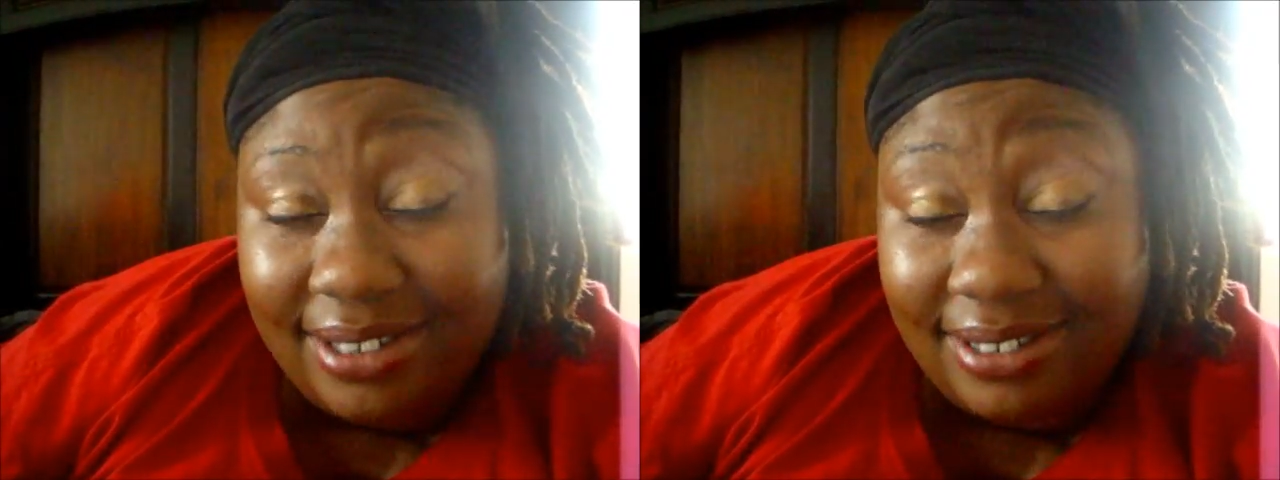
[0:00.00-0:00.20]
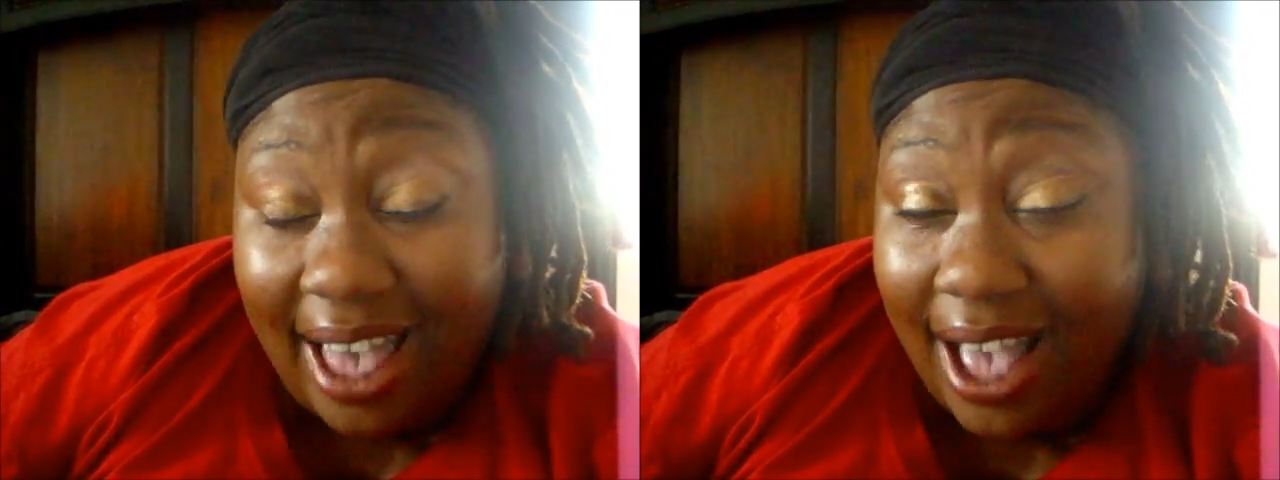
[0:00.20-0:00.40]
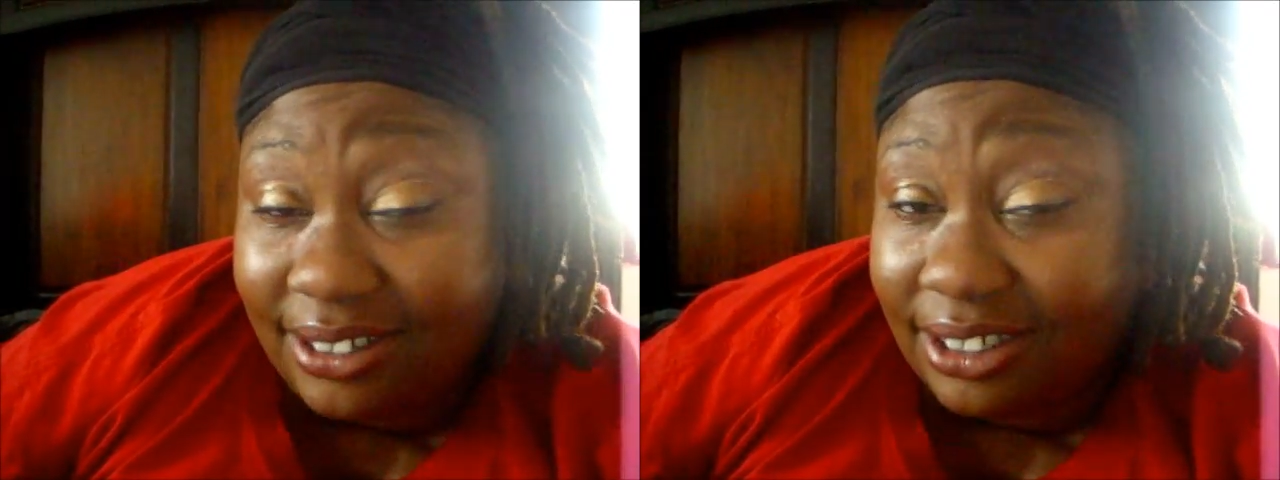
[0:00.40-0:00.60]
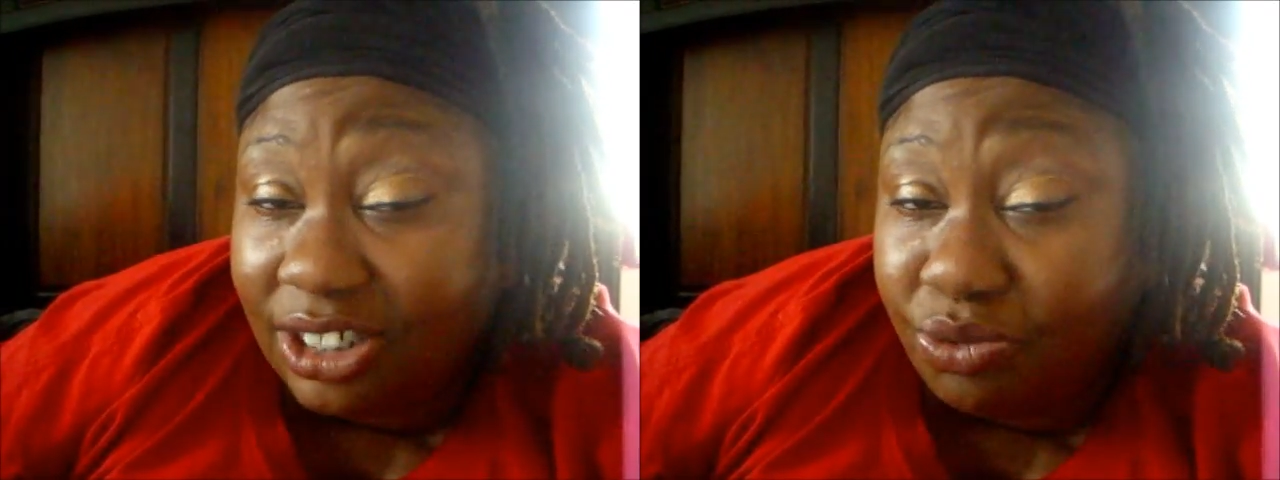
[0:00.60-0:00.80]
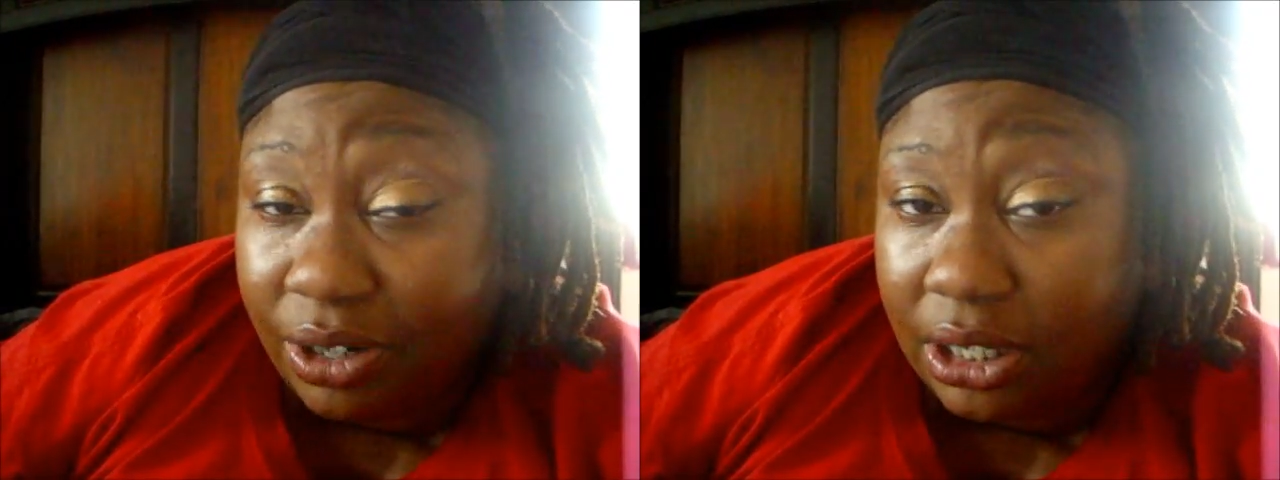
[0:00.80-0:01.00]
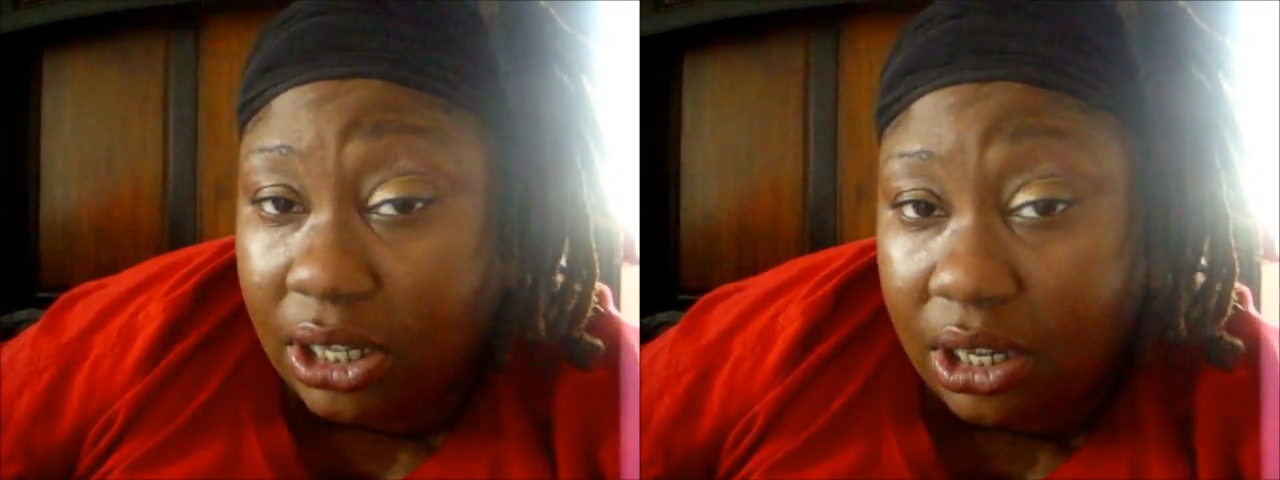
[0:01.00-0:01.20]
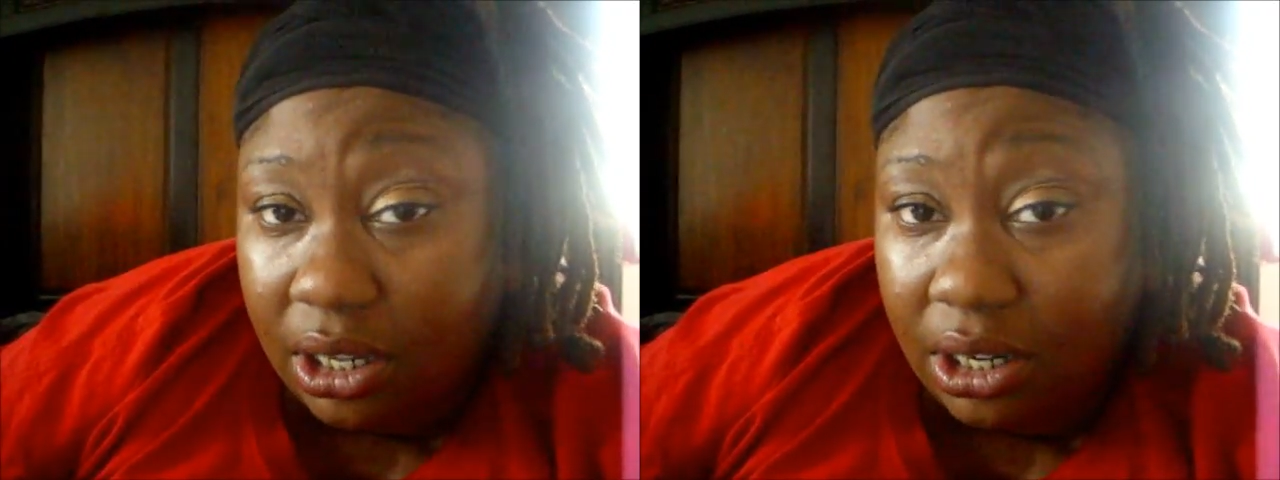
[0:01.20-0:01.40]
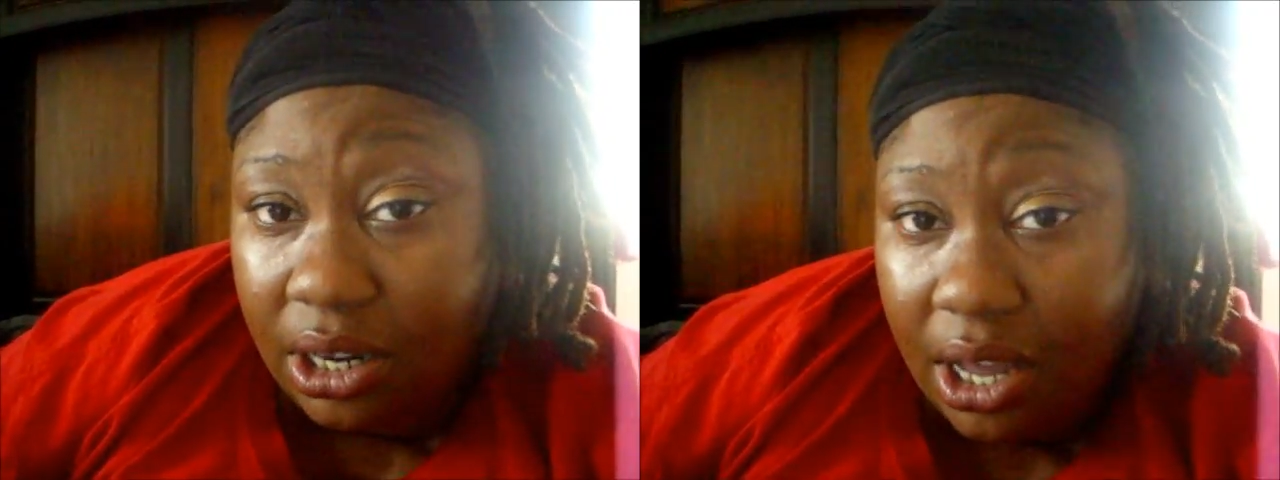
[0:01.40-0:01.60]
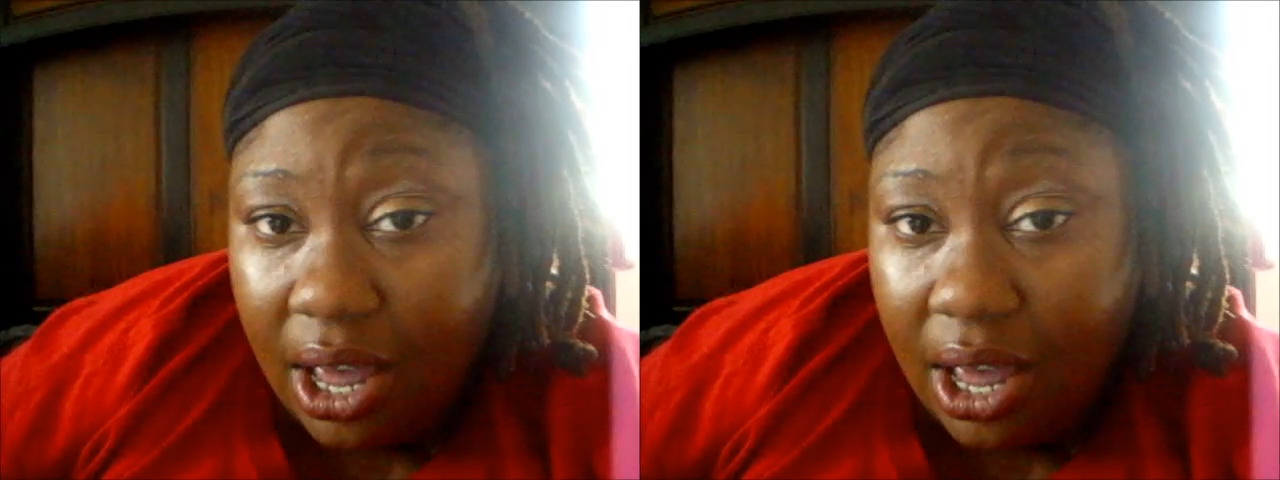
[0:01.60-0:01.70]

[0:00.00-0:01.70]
It's actually really good.